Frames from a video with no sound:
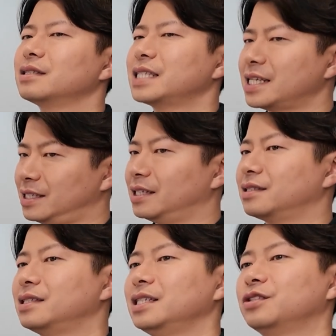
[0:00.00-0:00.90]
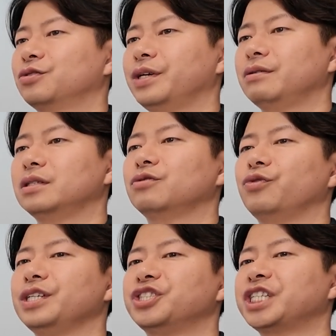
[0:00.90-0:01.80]
That's it. These 3 rules
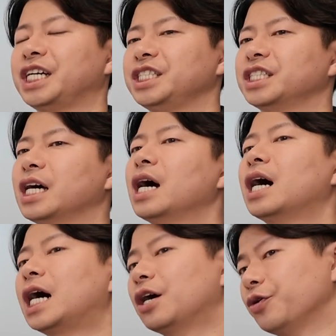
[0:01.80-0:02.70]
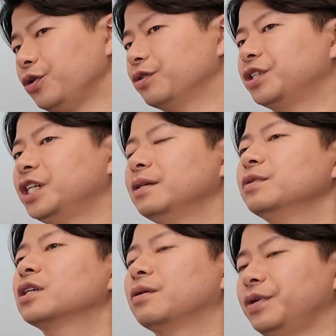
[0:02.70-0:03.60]
will change how your
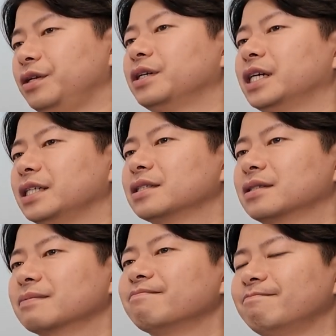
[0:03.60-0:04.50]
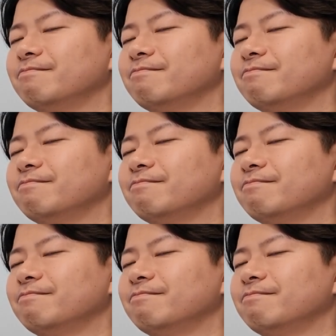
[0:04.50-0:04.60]
team communicates.